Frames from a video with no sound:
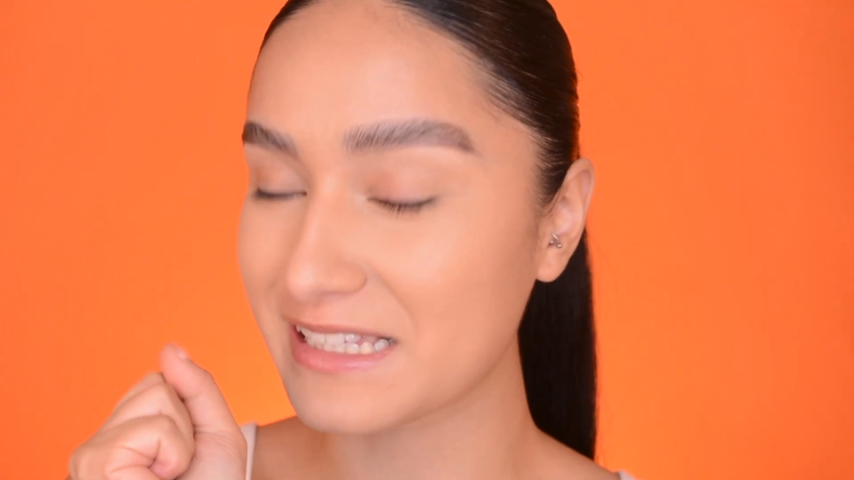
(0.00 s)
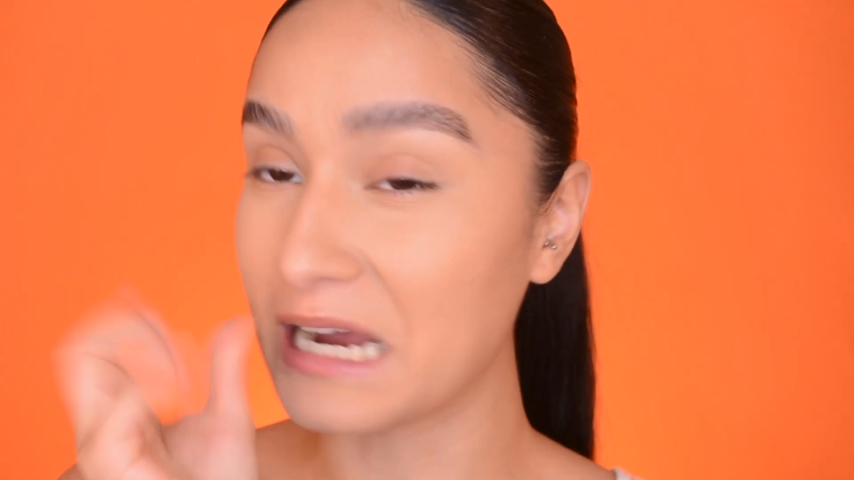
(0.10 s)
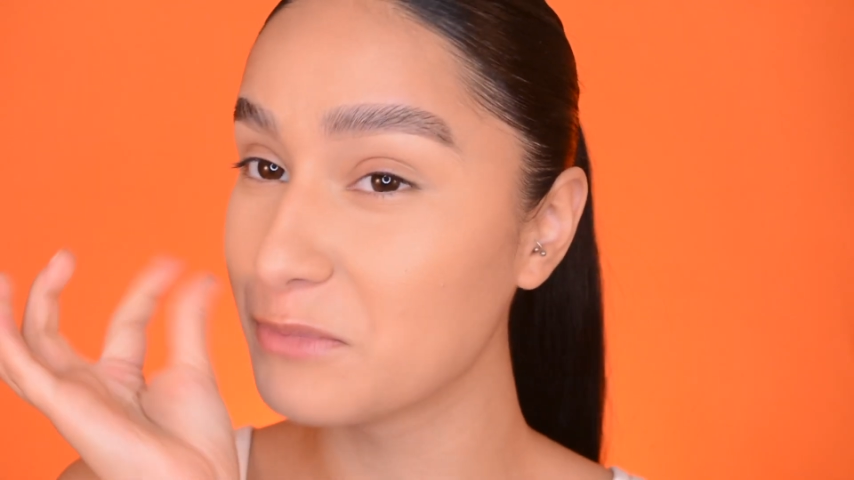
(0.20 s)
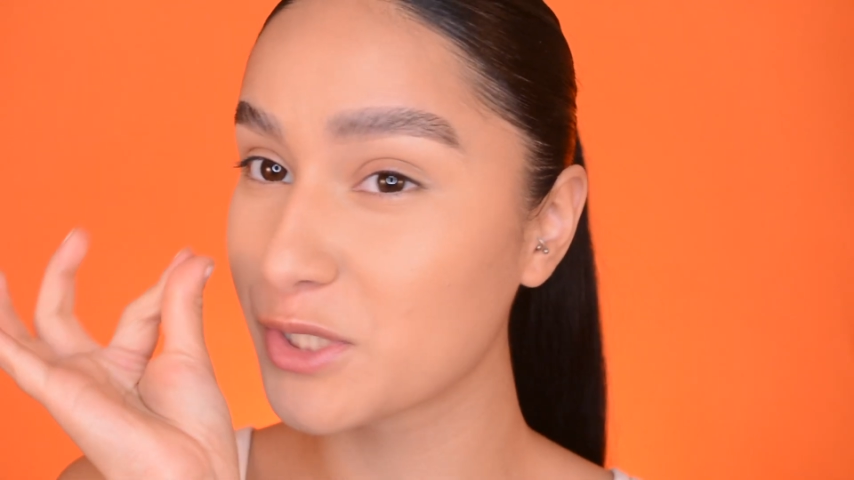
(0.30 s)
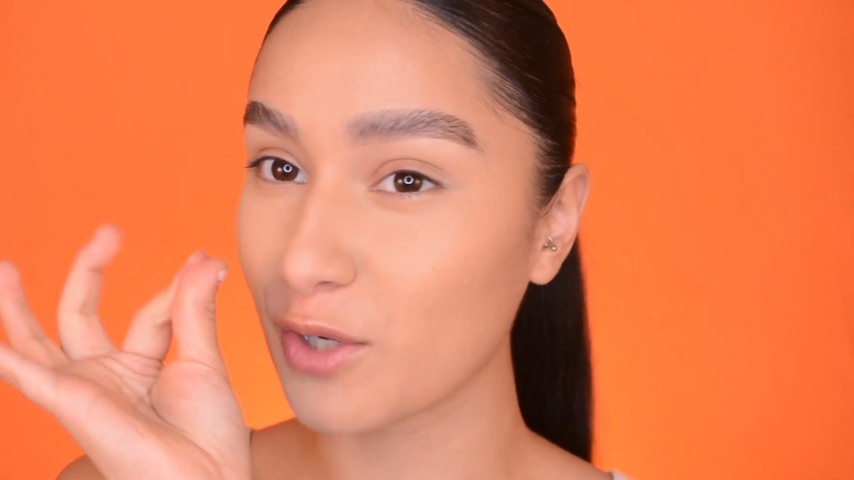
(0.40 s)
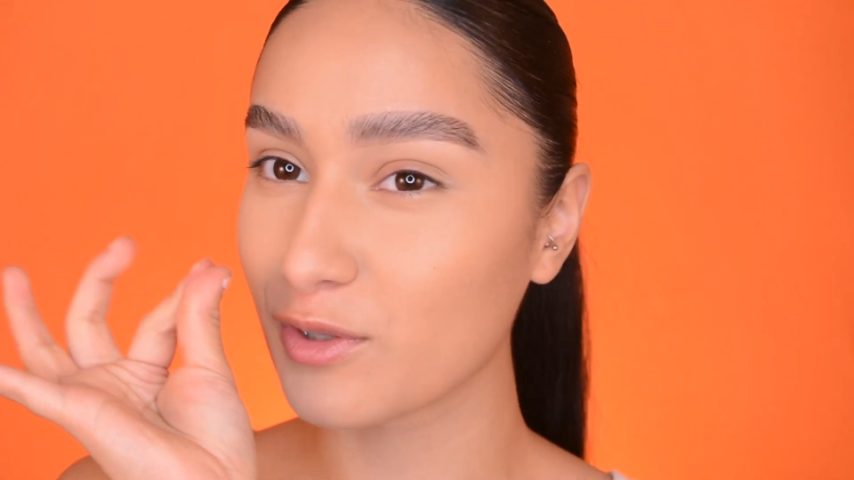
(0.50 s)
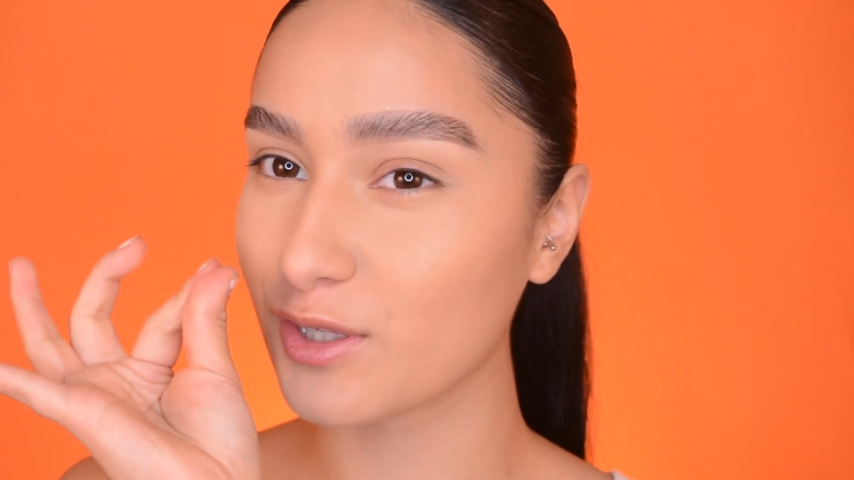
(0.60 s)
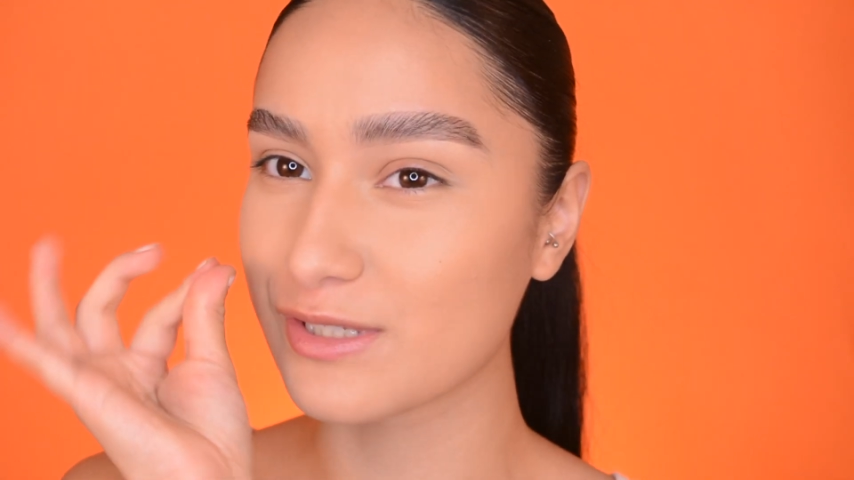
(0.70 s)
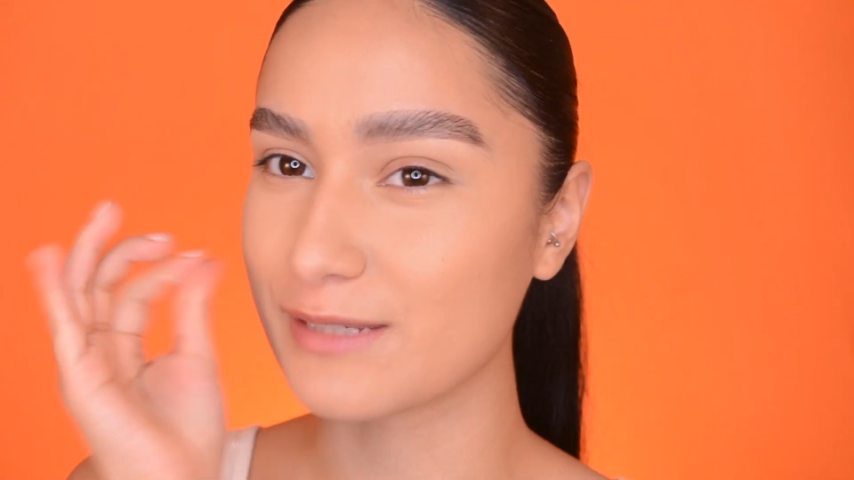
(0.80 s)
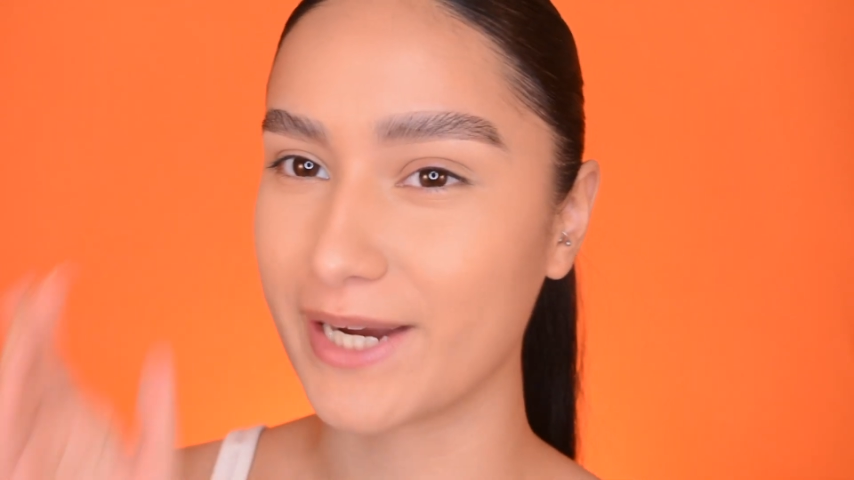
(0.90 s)
I'm so
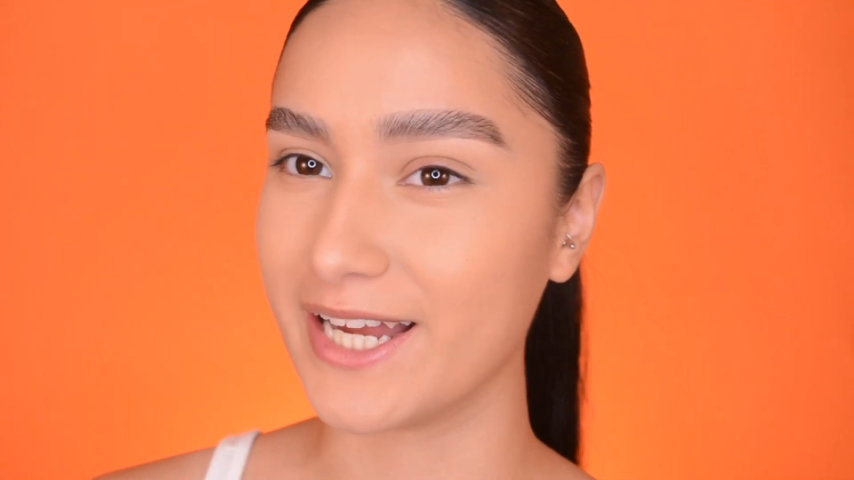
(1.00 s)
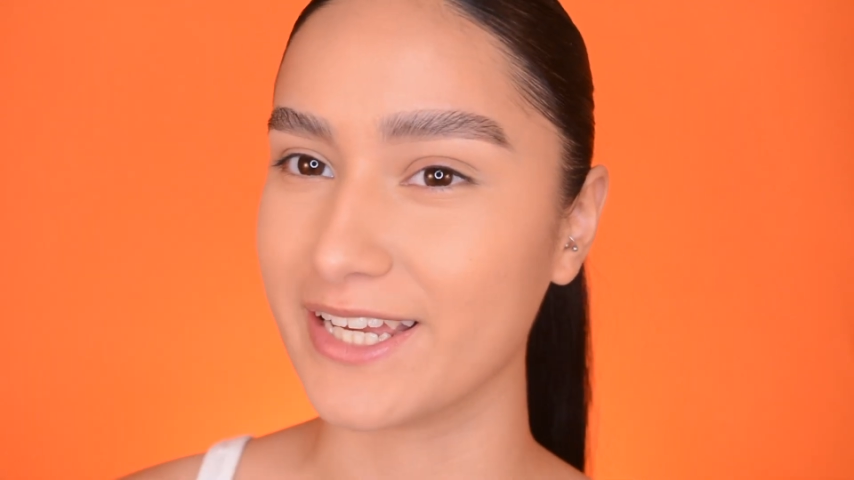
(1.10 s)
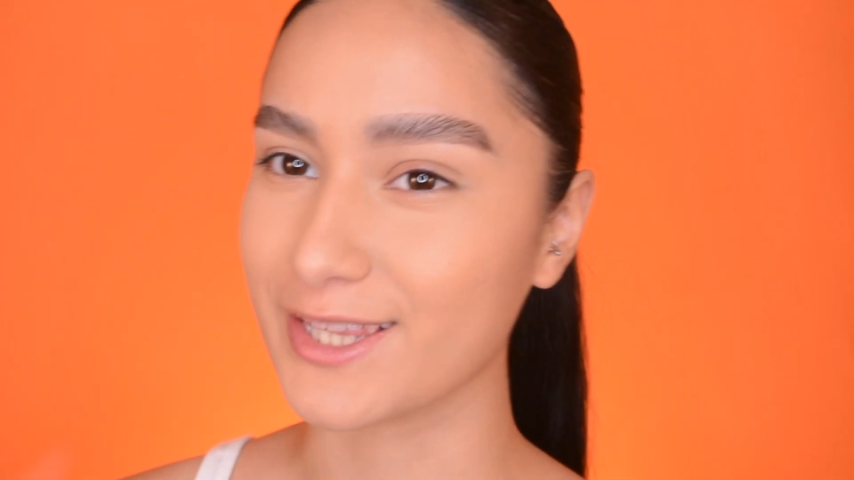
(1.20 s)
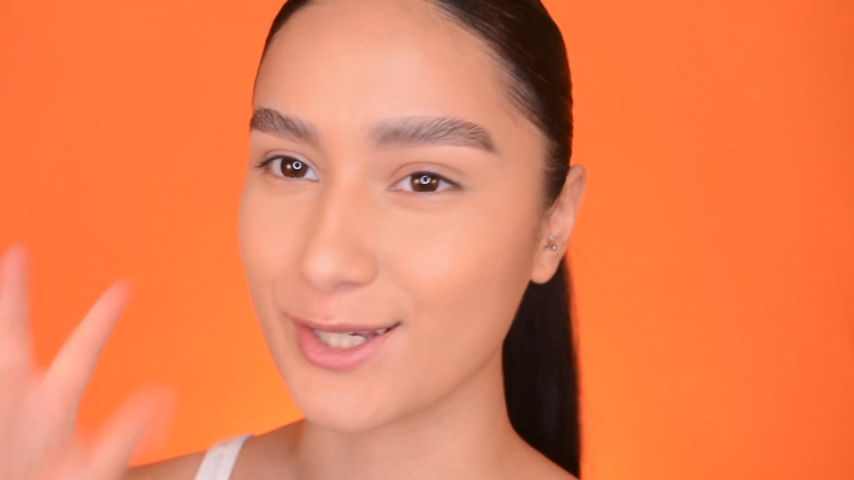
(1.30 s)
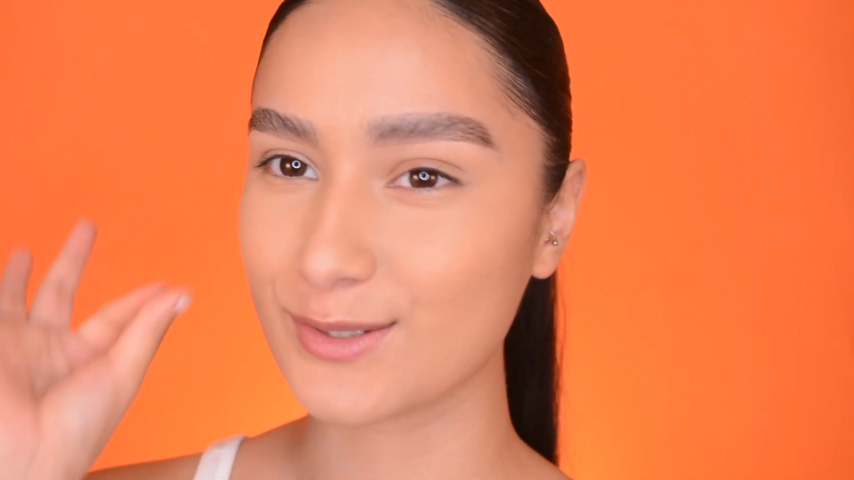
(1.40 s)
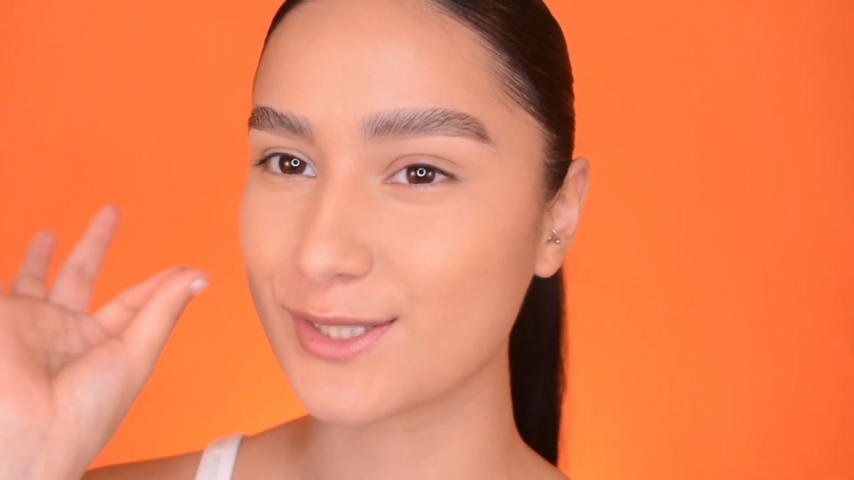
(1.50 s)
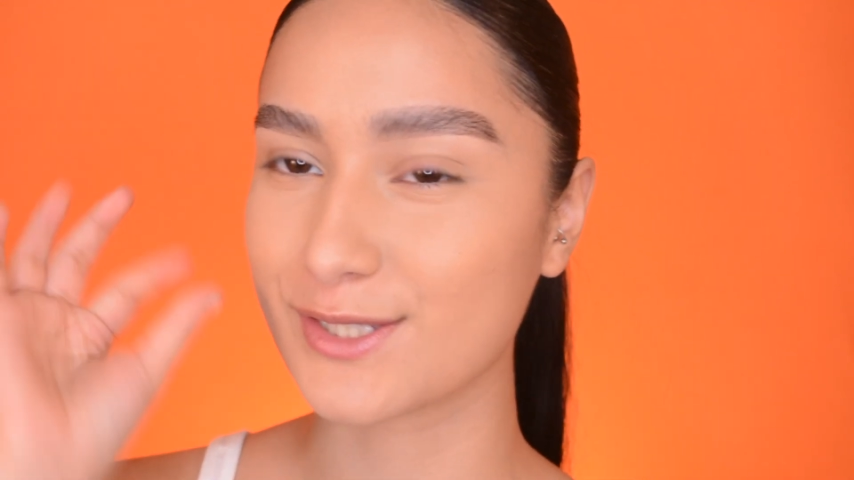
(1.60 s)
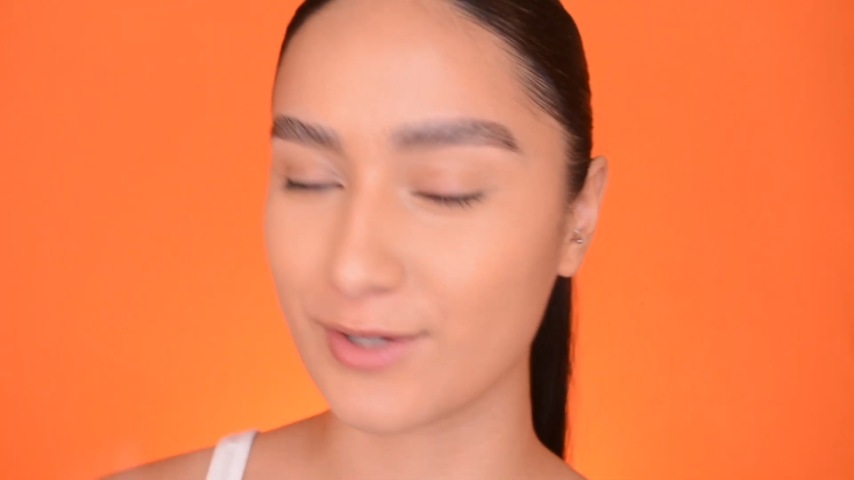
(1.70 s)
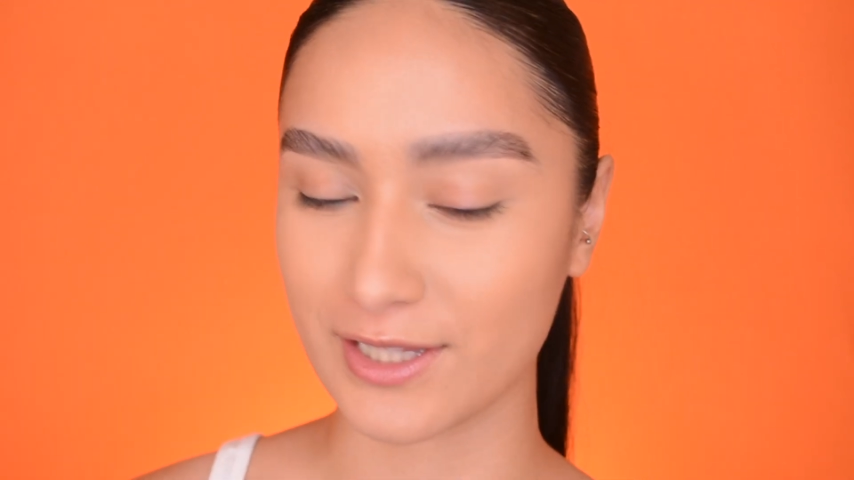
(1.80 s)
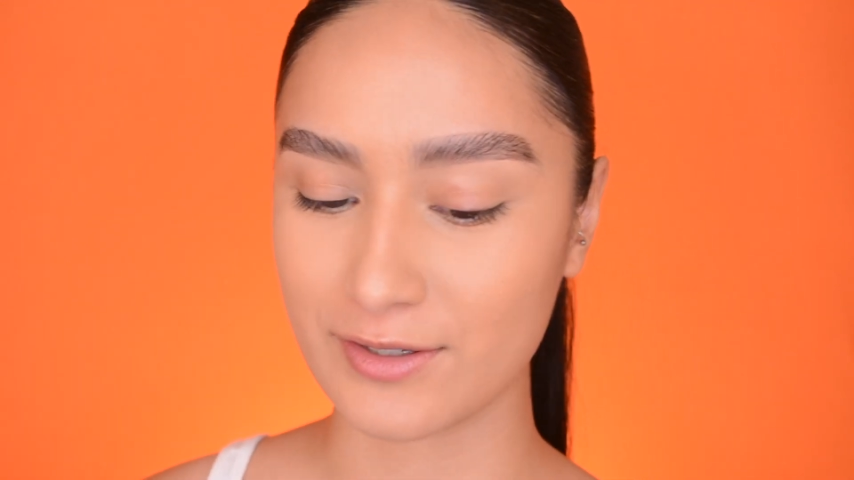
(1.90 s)
close to buying it though,
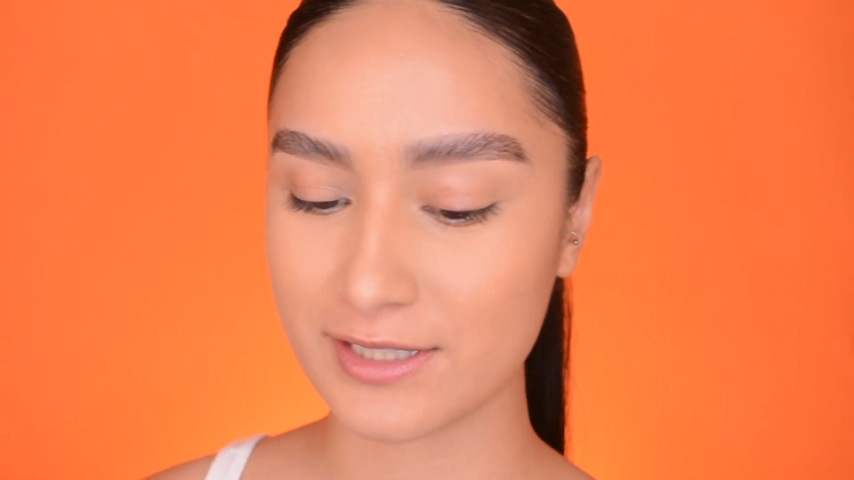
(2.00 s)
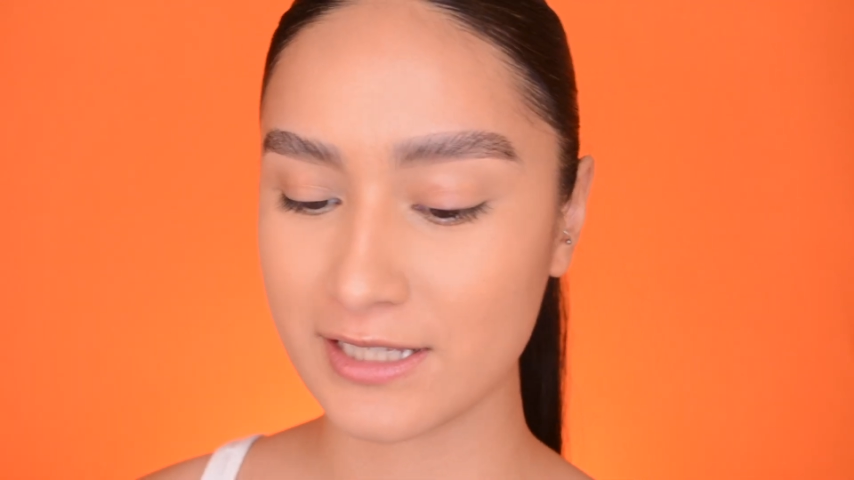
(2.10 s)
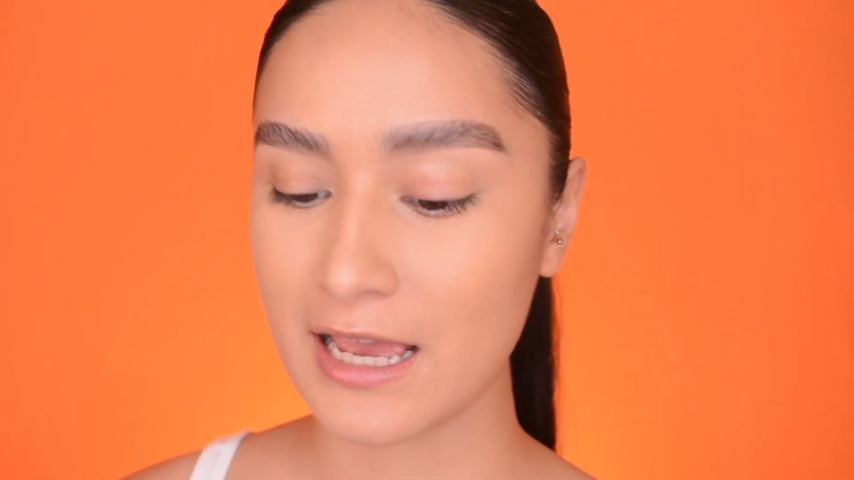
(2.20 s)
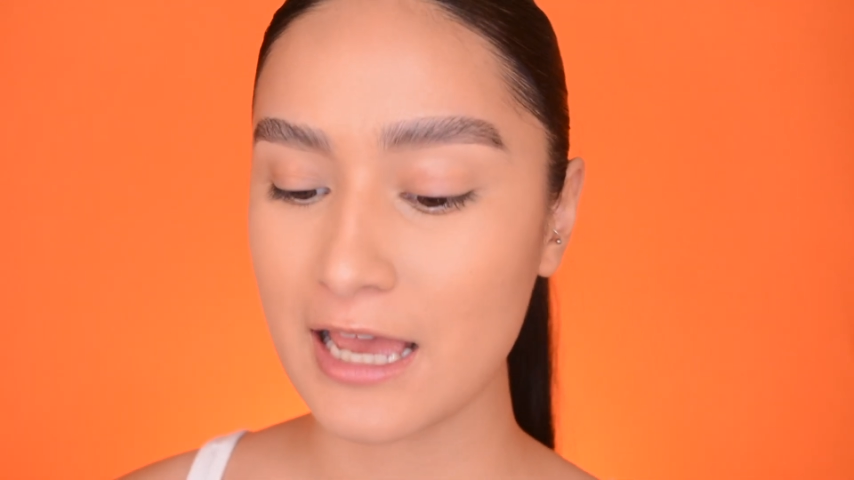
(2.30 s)
so close.